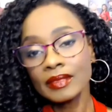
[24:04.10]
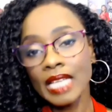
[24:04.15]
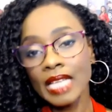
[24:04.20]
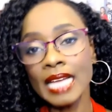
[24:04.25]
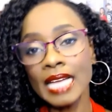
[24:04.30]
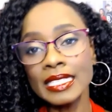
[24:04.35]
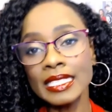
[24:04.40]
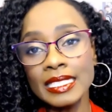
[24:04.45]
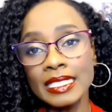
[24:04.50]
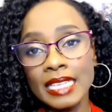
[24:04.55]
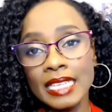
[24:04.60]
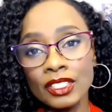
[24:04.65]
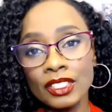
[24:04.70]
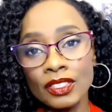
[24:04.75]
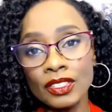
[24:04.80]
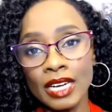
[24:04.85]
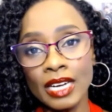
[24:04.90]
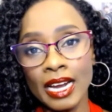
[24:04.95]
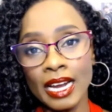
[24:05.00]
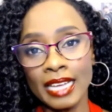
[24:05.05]
I did tell you
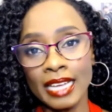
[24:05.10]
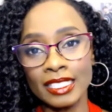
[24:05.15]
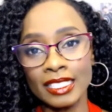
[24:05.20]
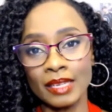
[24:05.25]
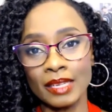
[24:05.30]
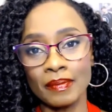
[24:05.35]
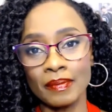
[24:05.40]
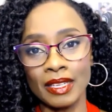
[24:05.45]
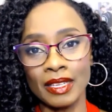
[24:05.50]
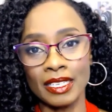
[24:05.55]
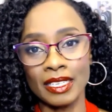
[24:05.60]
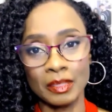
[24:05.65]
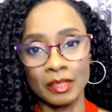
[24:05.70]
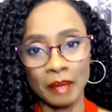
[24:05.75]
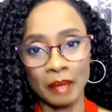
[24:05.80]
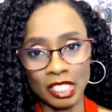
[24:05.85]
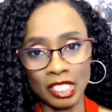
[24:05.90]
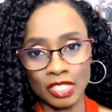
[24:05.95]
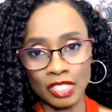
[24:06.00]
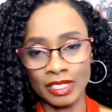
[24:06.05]
that I had something
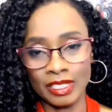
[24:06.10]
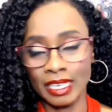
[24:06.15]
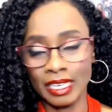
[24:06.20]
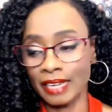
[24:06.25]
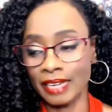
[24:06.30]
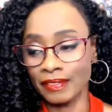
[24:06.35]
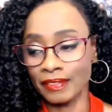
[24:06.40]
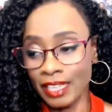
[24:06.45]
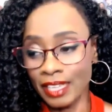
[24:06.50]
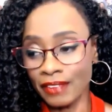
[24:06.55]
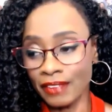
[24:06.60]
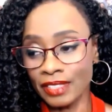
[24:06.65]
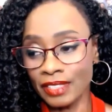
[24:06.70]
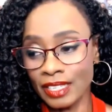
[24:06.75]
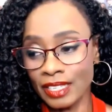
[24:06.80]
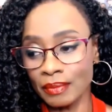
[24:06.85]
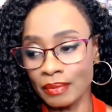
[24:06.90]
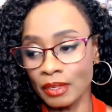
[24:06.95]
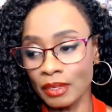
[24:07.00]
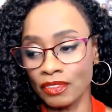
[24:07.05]
special that I've never
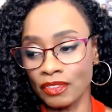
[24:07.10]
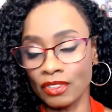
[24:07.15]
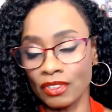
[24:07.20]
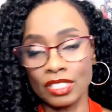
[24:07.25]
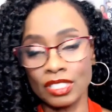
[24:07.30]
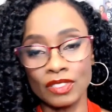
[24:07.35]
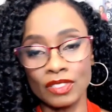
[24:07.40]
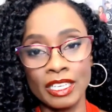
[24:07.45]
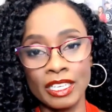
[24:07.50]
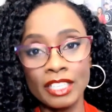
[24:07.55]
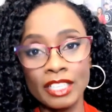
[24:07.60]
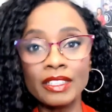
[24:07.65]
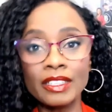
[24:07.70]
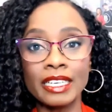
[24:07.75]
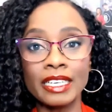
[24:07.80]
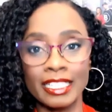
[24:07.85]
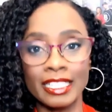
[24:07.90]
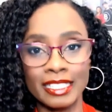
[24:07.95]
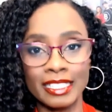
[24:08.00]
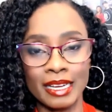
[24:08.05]
done before. So here it
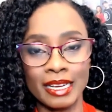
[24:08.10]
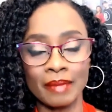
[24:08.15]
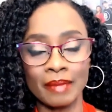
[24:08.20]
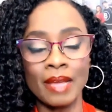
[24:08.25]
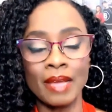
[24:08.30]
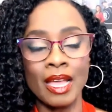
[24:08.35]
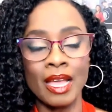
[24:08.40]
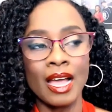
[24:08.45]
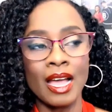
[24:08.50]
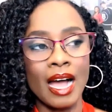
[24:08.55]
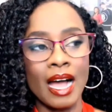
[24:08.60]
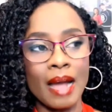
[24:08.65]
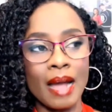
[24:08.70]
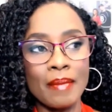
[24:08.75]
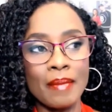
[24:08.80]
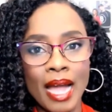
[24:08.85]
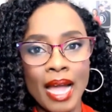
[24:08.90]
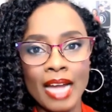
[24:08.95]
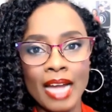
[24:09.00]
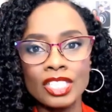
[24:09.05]
is. I'm
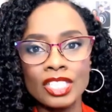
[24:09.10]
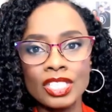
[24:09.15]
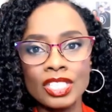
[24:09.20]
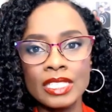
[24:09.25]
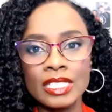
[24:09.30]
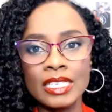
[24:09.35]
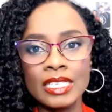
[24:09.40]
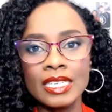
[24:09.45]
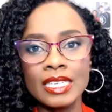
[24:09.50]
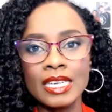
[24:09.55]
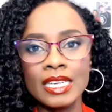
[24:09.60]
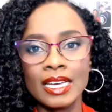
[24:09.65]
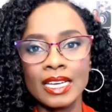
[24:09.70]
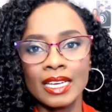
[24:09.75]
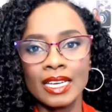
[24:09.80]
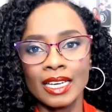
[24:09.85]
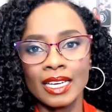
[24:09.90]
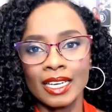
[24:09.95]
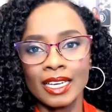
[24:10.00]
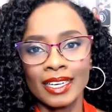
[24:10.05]
actually
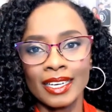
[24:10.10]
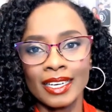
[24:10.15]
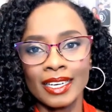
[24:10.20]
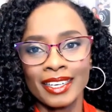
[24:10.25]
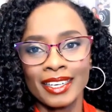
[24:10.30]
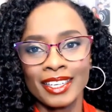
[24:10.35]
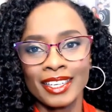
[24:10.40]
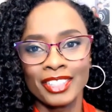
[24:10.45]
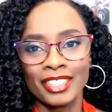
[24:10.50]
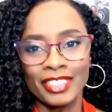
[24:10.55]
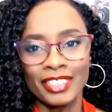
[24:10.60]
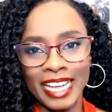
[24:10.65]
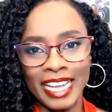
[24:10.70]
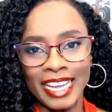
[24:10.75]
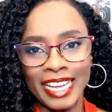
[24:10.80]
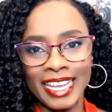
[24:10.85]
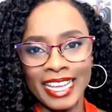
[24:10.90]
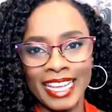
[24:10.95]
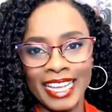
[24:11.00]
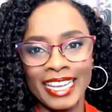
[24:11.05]

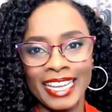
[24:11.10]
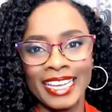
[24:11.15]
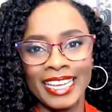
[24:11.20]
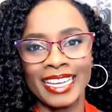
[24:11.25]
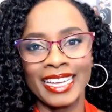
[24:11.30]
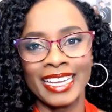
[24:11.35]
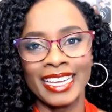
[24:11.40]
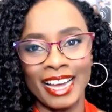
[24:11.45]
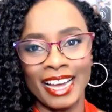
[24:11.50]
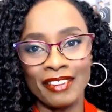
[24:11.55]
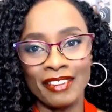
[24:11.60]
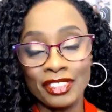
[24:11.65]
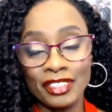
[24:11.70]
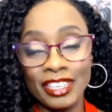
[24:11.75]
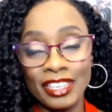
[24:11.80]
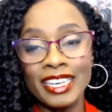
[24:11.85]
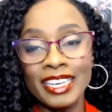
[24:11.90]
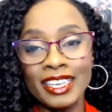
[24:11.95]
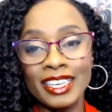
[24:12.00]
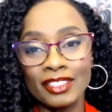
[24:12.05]
created
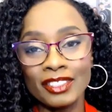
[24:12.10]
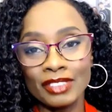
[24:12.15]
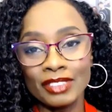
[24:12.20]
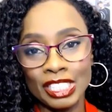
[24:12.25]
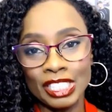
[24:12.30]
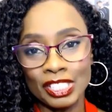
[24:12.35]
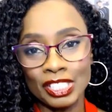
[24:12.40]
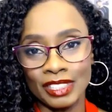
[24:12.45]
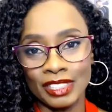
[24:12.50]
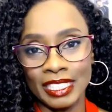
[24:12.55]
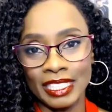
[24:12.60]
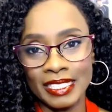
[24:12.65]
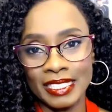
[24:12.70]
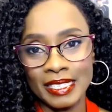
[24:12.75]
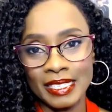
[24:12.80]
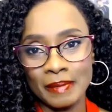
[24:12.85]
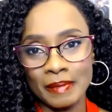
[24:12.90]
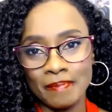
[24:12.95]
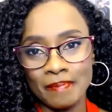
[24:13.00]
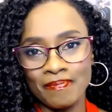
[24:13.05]
a retreat.